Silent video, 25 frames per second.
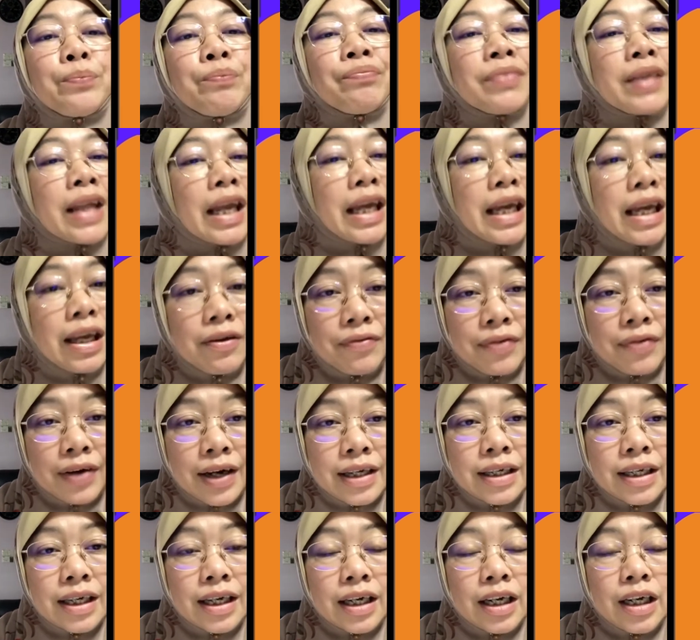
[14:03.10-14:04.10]
even
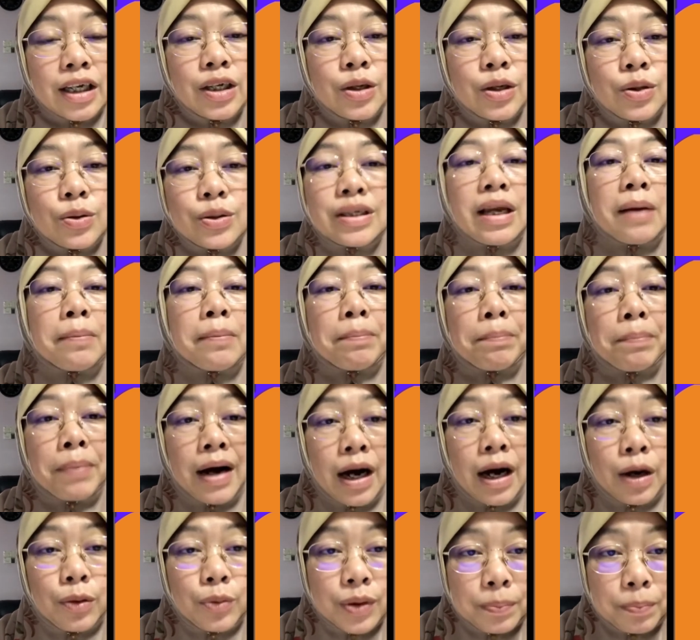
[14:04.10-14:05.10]
using
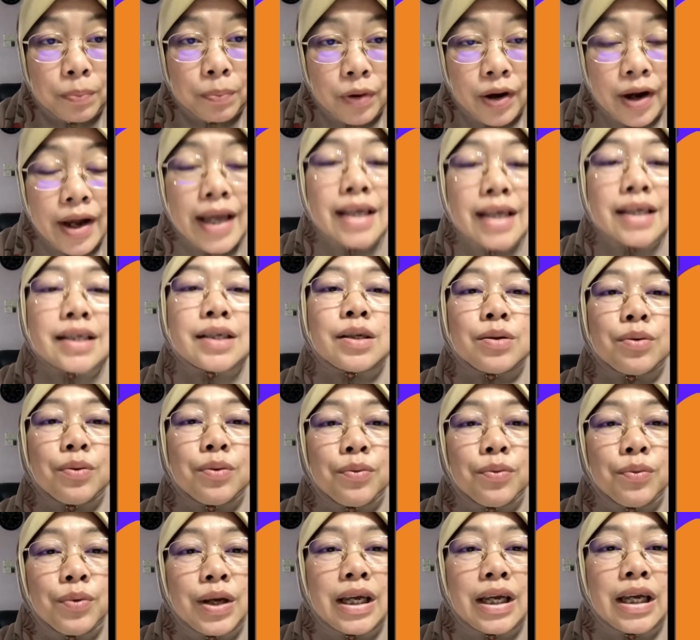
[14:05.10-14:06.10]
PowerPoints,
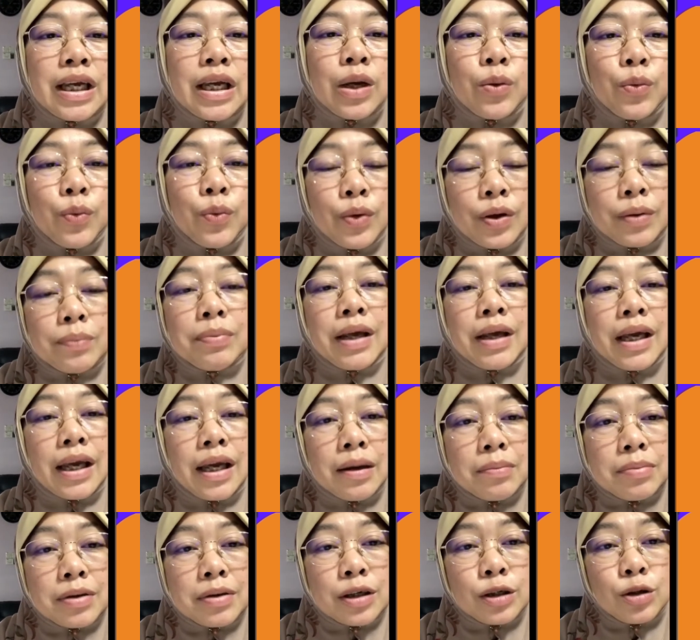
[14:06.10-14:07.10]
we will be
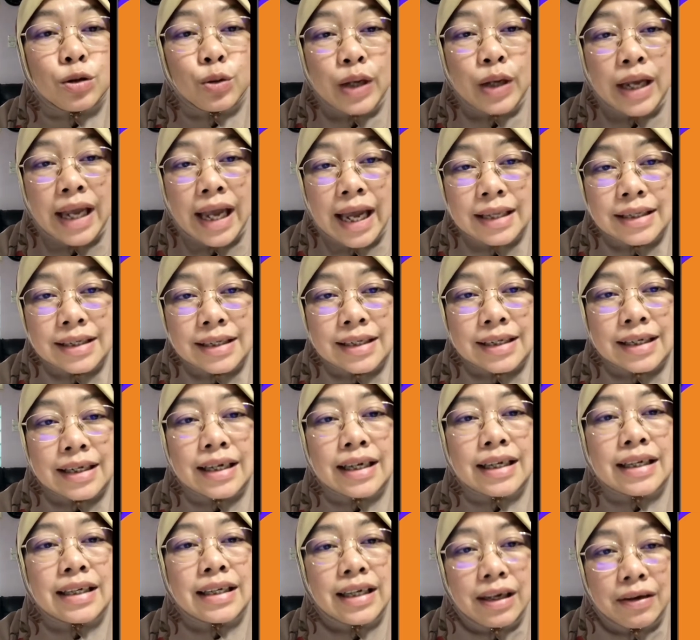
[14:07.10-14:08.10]
able to cater
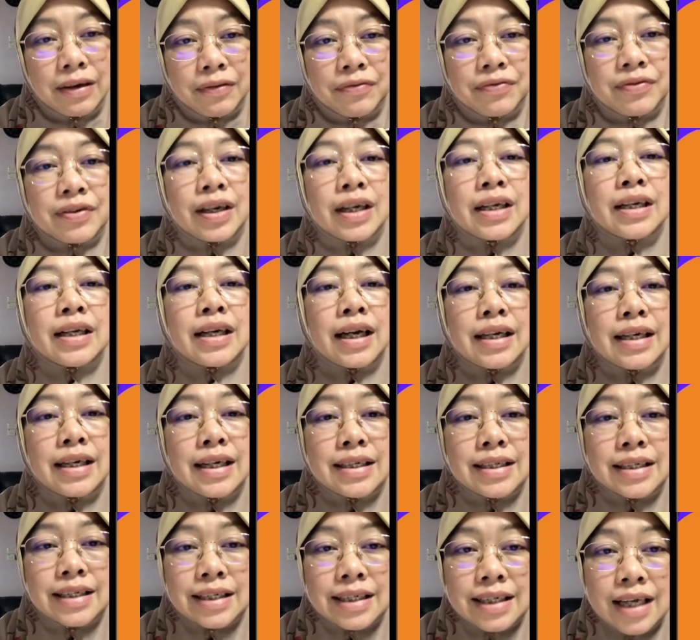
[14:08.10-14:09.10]
different learning
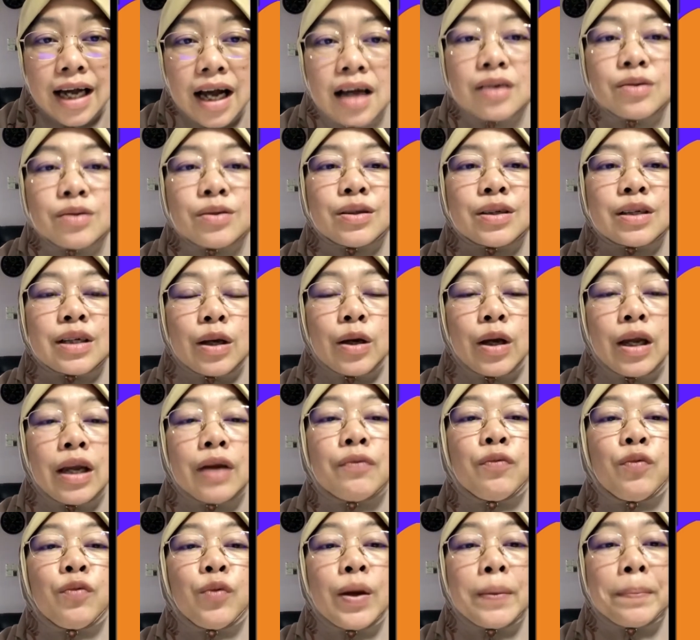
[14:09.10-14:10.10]
styles if
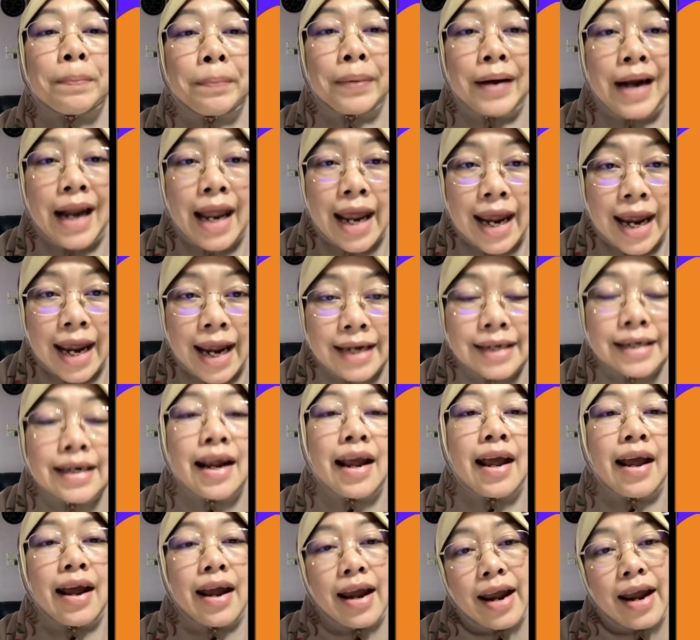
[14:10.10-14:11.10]
we plan
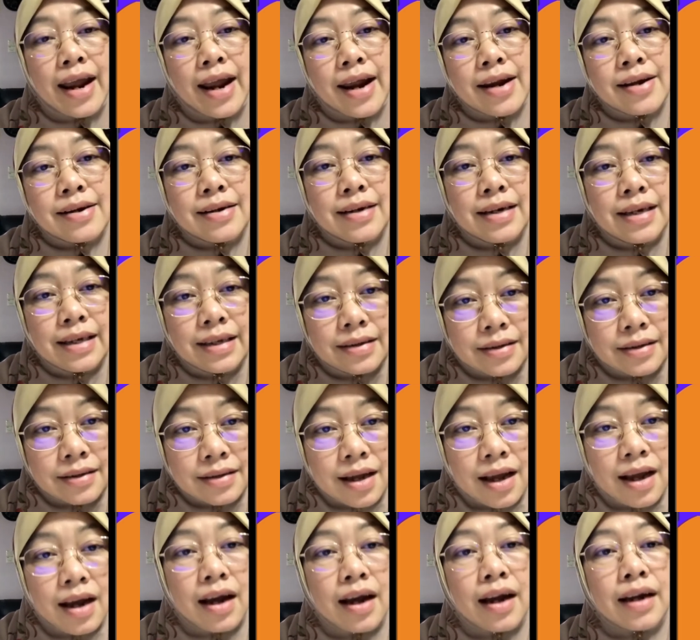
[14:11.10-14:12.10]
and
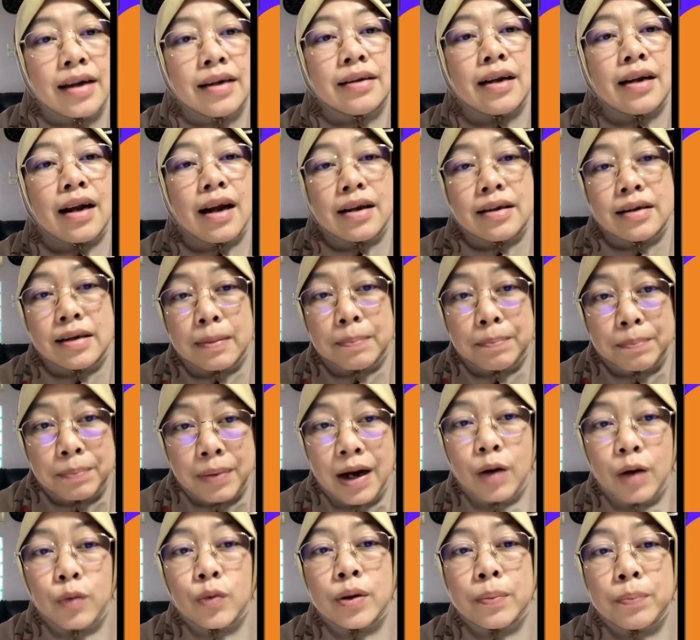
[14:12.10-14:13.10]
design the
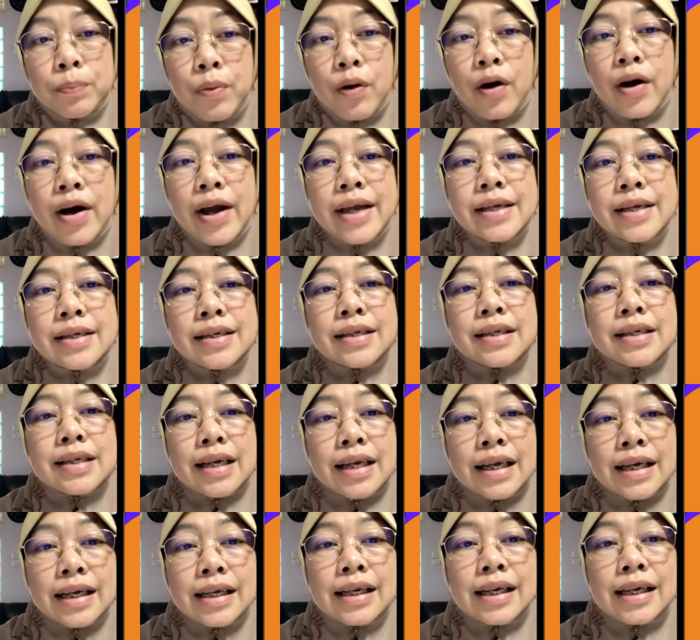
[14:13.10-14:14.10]
PowerPoints
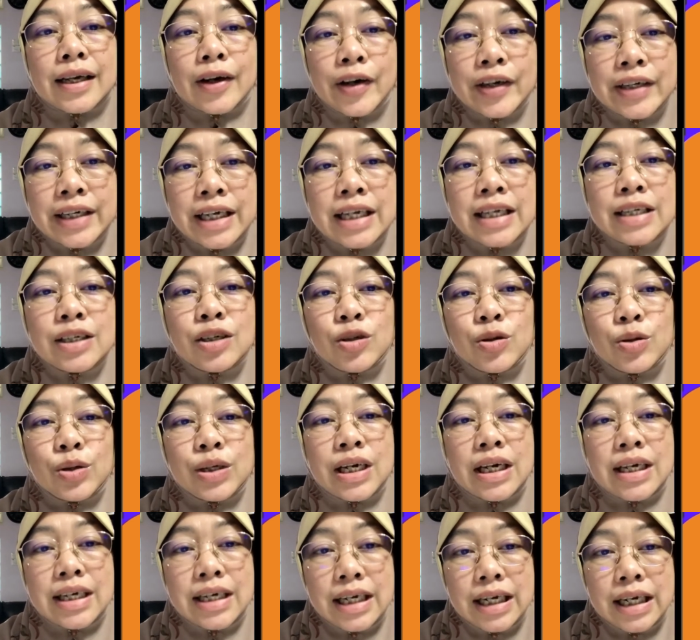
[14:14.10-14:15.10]
according to the
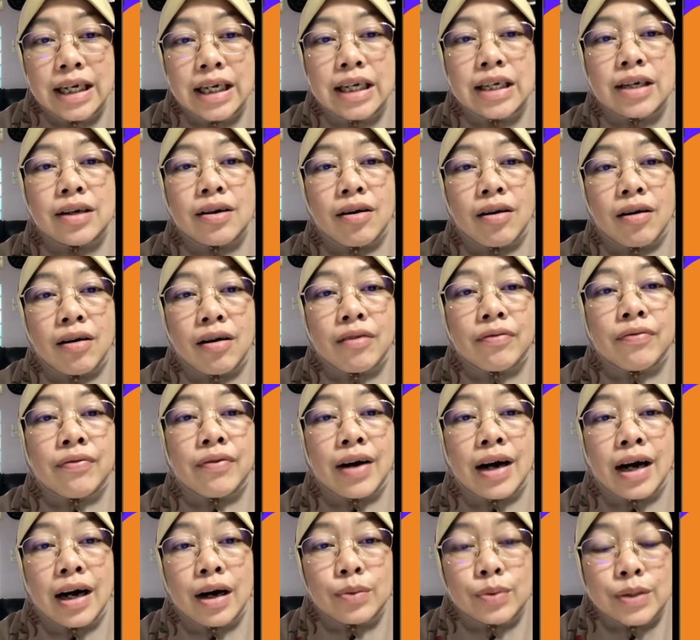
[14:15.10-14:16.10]
need of
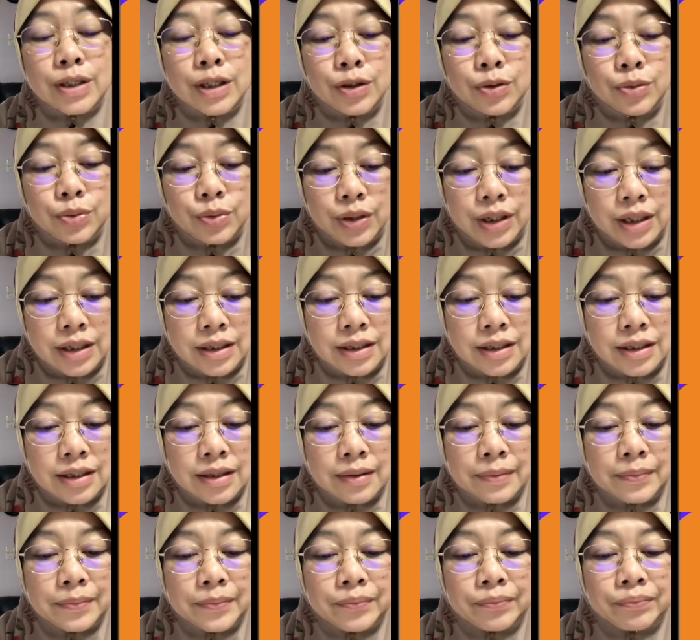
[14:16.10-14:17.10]
our students.
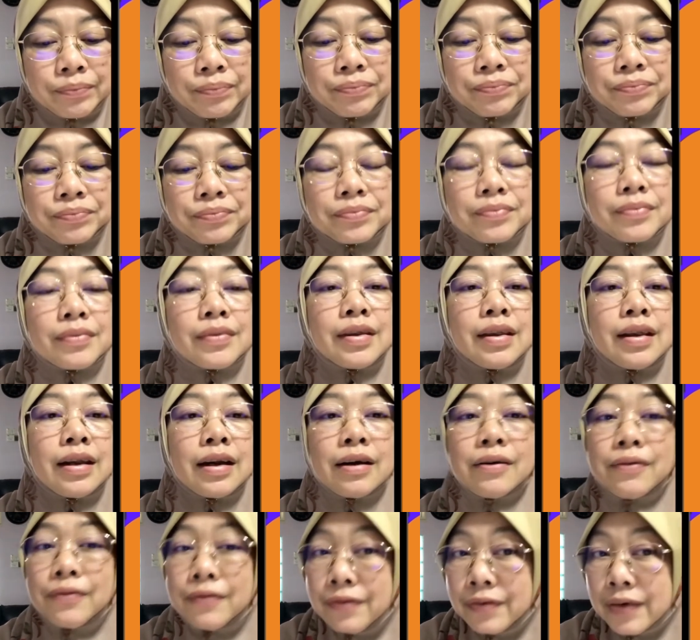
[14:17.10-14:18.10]

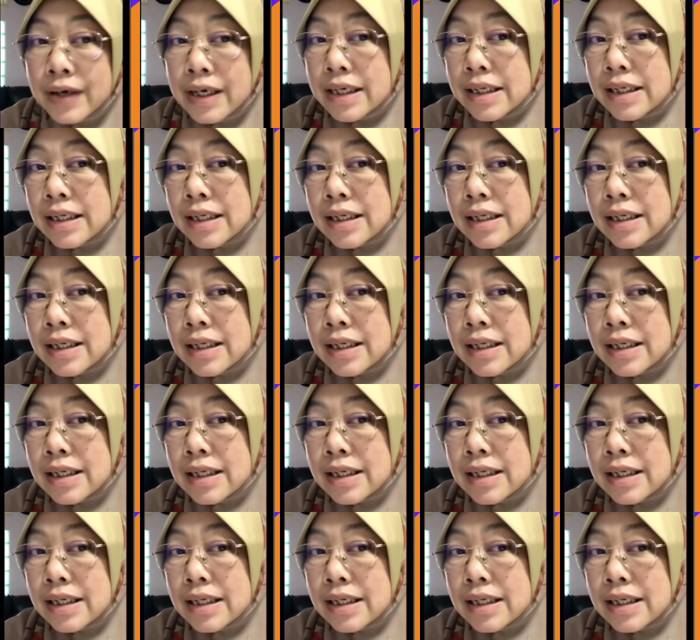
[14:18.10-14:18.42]
First,